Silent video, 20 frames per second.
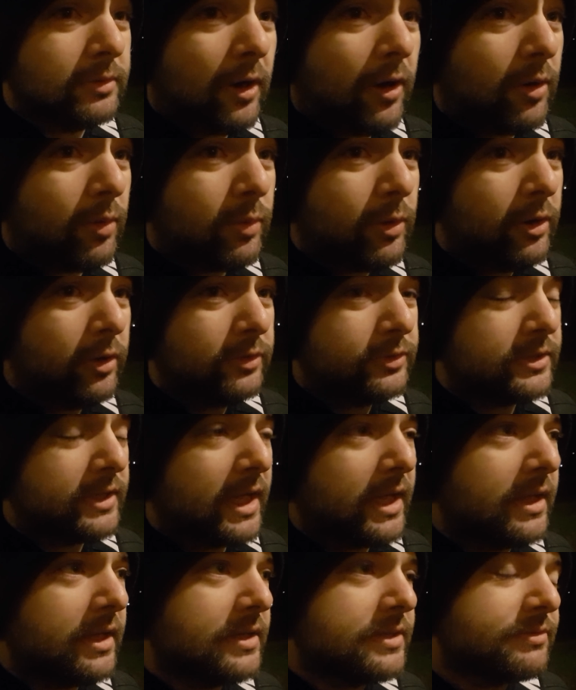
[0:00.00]
our world
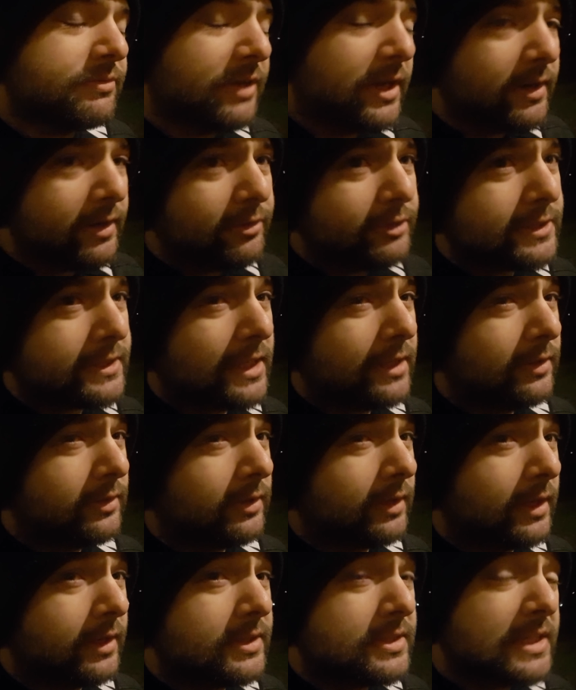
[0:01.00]
today is very
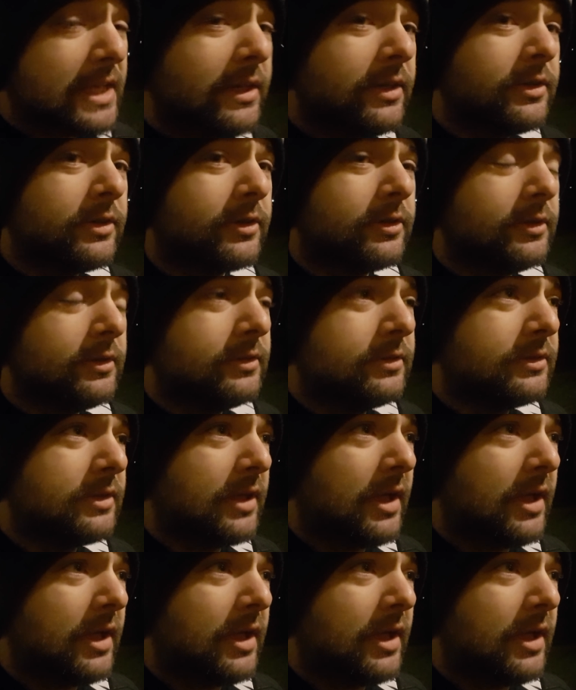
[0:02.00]
central